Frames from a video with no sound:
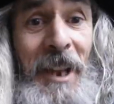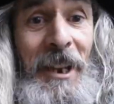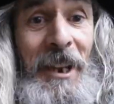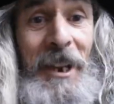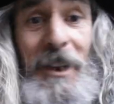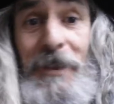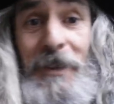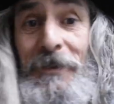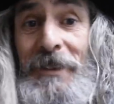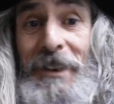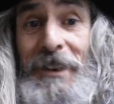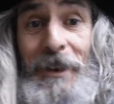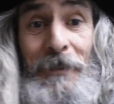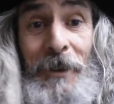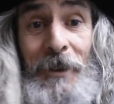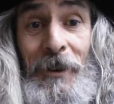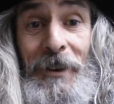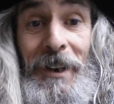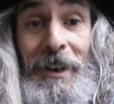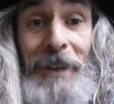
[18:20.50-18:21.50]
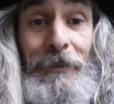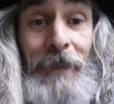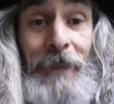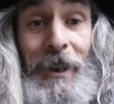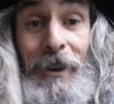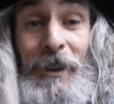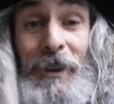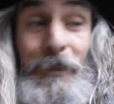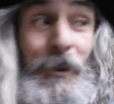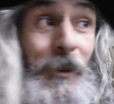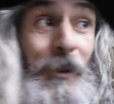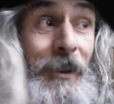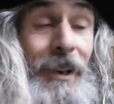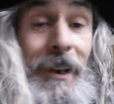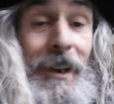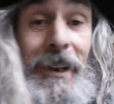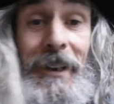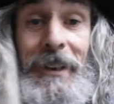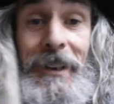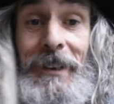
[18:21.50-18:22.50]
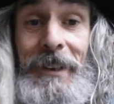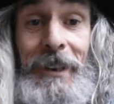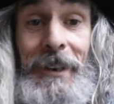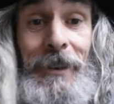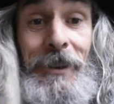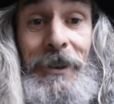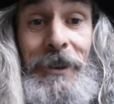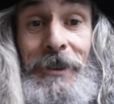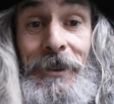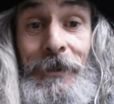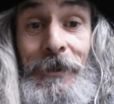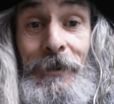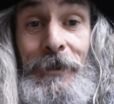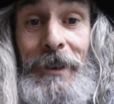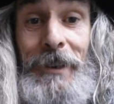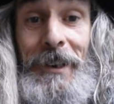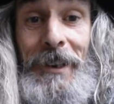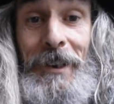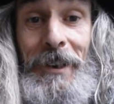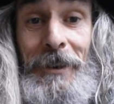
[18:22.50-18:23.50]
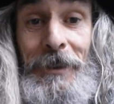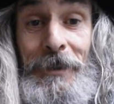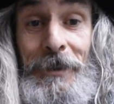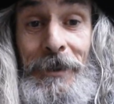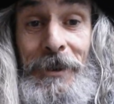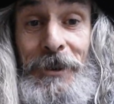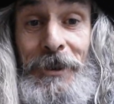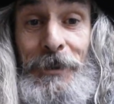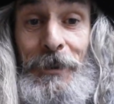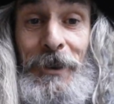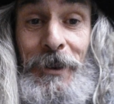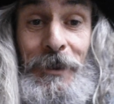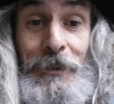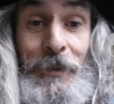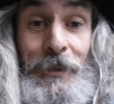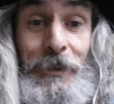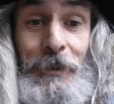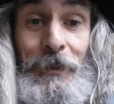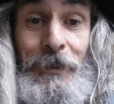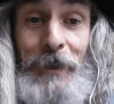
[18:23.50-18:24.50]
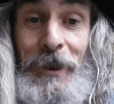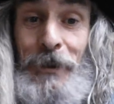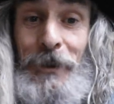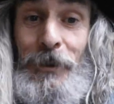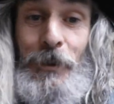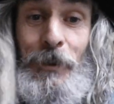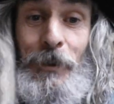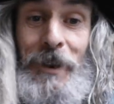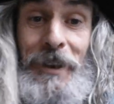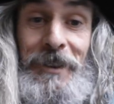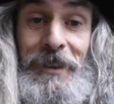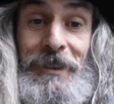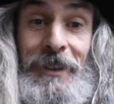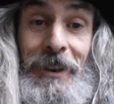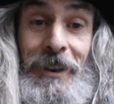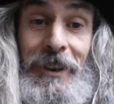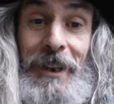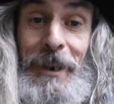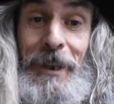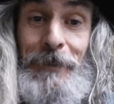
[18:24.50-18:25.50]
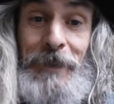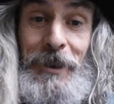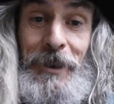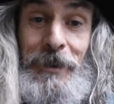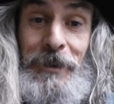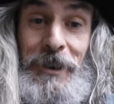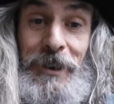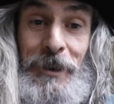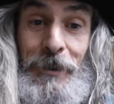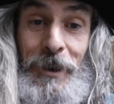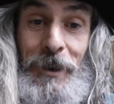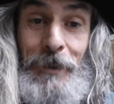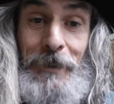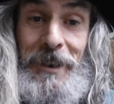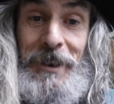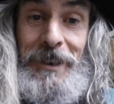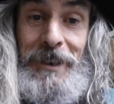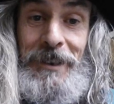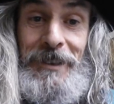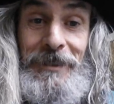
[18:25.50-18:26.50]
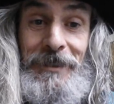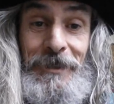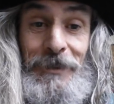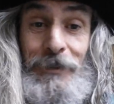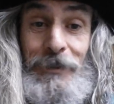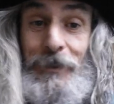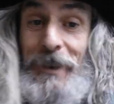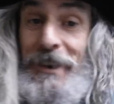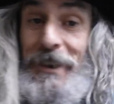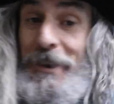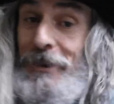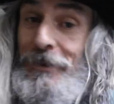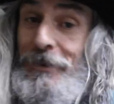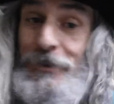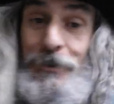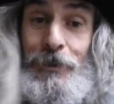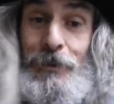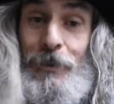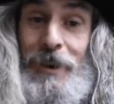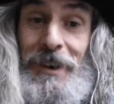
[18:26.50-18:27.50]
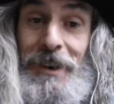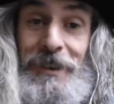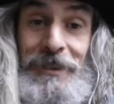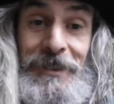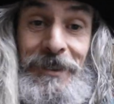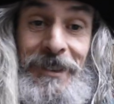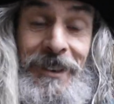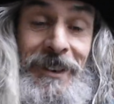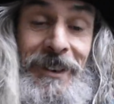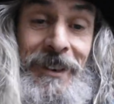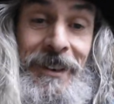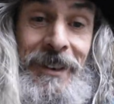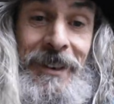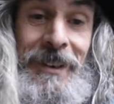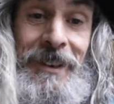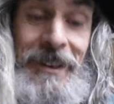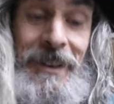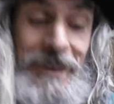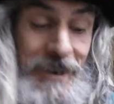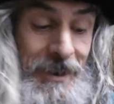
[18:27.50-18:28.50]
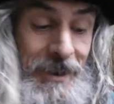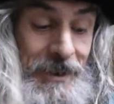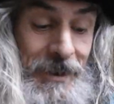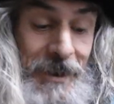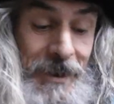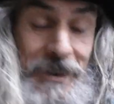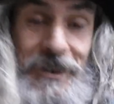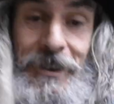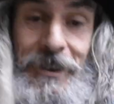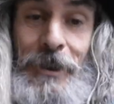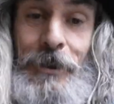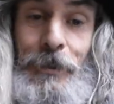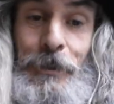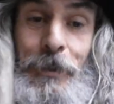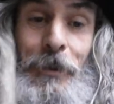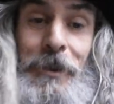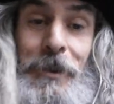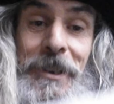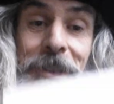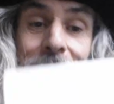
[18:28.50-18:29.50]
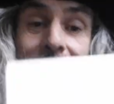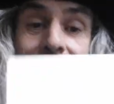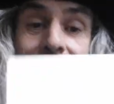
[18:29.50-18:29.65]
hopefully I'm not gonna let you down, because you already know, because we're all one. I am you, you are me, and we are all one. And that's the whole point of